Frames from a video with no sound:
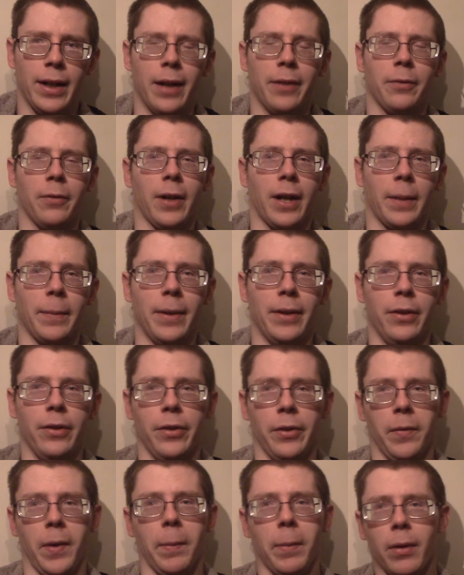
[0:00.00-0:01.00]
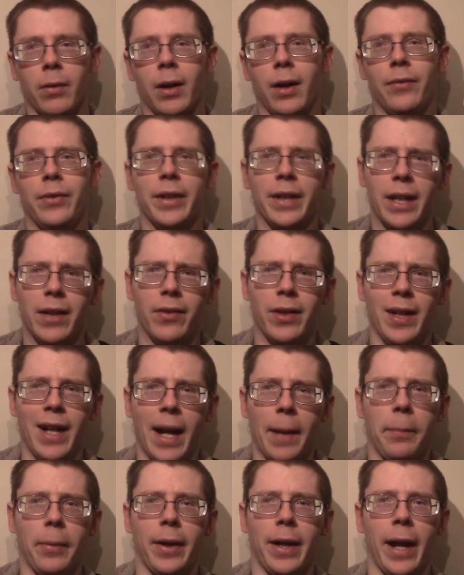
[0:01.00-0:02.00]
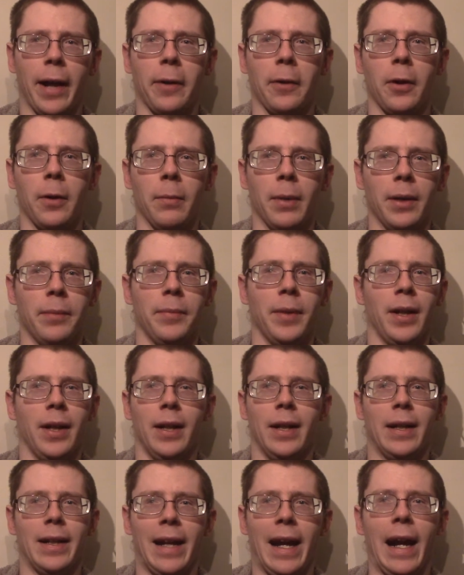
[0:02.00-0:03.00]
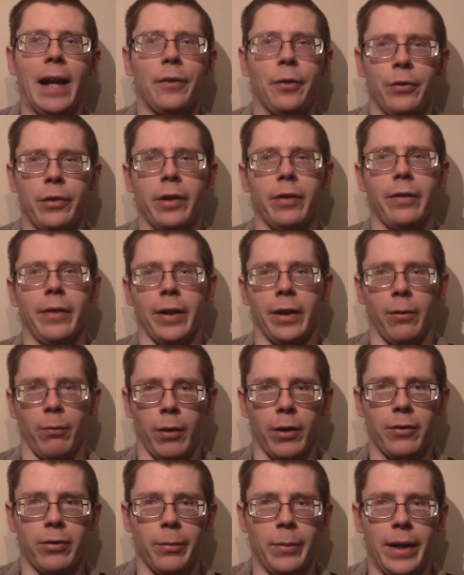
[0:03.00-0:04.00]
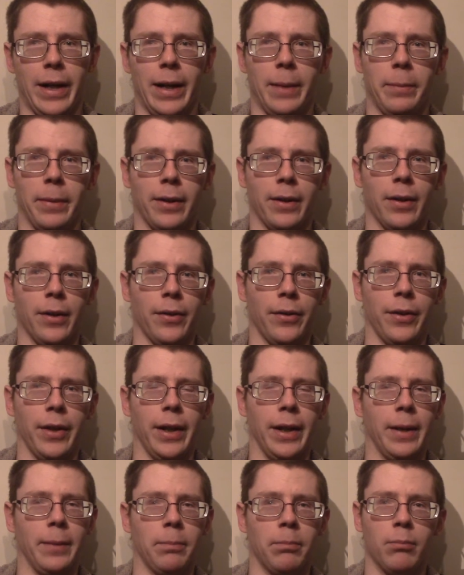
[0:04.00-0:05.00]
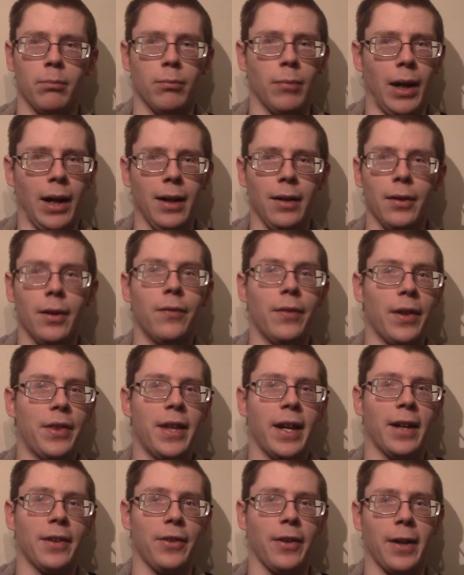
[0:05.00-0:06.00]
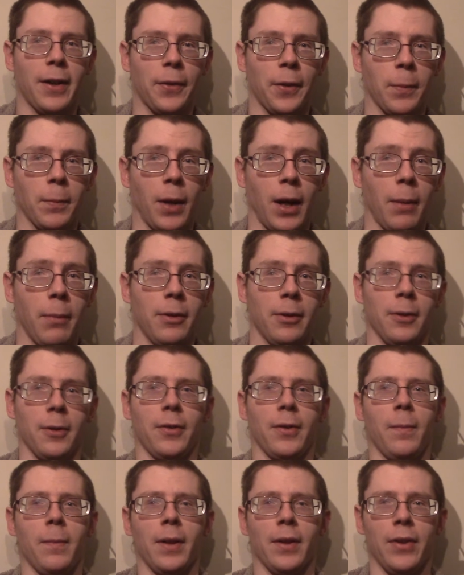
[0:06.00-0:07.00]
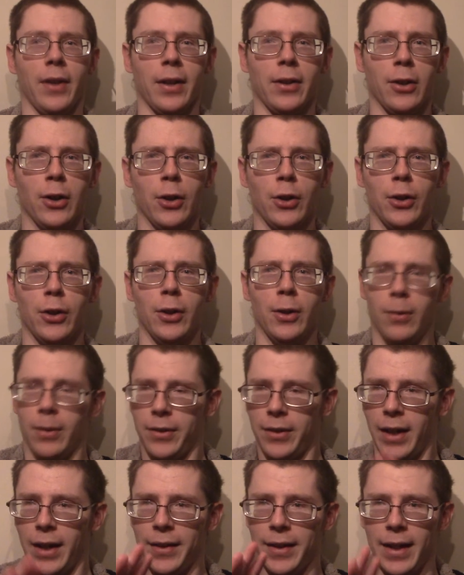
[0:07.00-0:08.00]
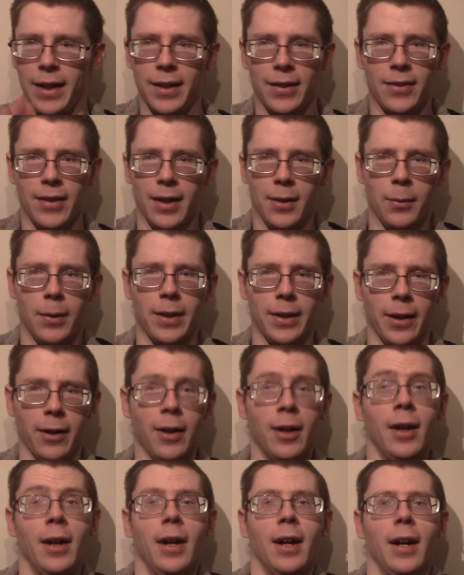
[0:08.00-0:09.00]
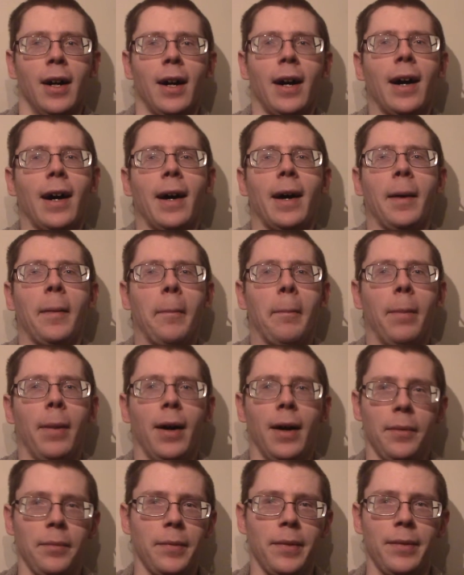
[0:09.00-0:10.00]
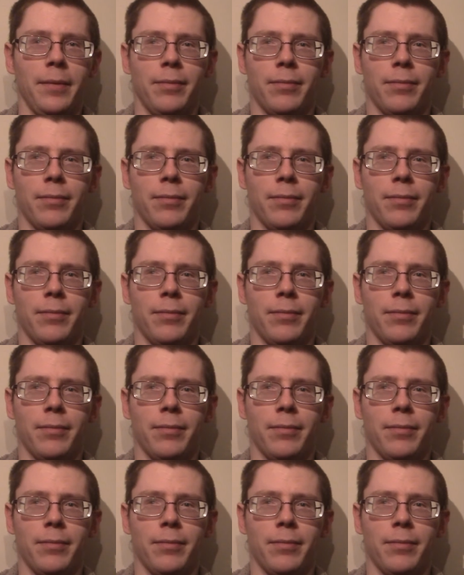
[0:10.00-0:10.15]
I'd recommend using rubber gloves. They give you an applicator, but cats are generally going to run from that because they, I don't know if they think it's like a thermometer or something. It's like, no, it's not that. It's not going there. But